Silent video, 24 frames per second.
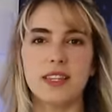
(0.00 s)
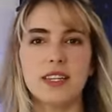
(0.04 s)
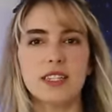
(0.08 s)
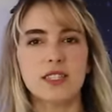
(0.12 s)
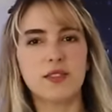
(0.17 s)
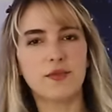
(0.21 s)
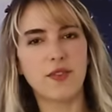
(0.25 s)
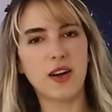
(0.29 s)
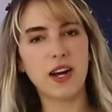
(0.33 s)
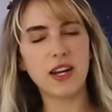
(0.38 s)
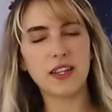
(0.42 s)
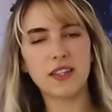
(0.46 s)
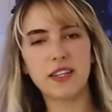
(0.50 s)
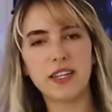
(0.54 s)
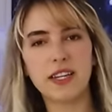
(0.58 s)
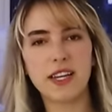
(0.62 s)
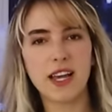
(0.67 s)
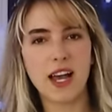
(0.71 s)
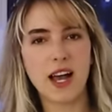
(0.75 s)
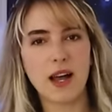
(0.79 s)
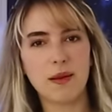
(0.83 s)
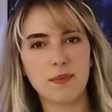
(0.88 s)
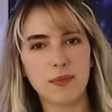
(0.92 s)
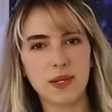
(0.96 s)
This filing
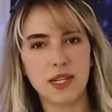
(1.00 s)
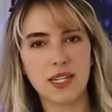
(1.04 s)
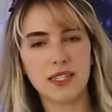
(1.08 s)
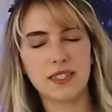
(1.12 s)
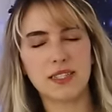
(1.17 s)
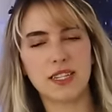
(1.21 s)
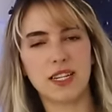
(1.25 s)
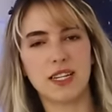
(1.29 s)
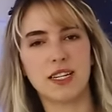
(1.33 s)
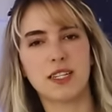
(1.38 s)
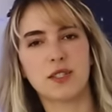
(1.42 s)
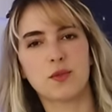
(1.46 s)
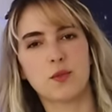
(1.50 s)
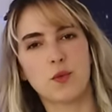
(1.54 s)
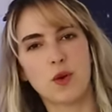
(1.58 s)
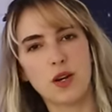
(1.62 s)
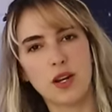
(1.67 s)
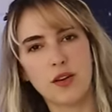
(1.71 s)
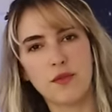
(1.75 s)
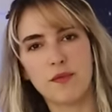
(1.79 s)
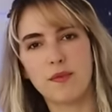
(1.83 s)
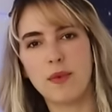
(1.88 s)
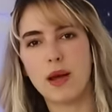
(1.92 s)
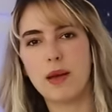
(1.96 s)
cabinet is
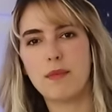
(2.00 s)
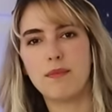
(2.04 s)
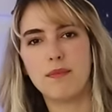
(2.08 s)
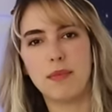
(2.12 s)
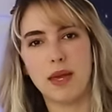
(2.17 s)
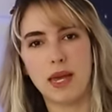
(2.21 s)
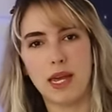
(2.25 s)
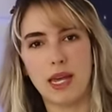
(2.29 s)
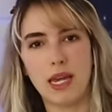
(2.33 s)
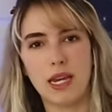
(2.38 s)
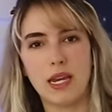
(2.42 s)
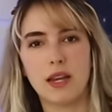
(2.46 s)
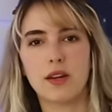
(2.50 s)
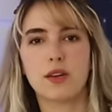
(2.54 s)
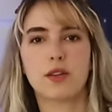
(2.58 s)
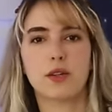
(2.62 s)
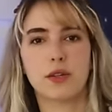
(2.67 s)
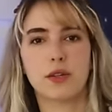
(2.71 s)
one of my main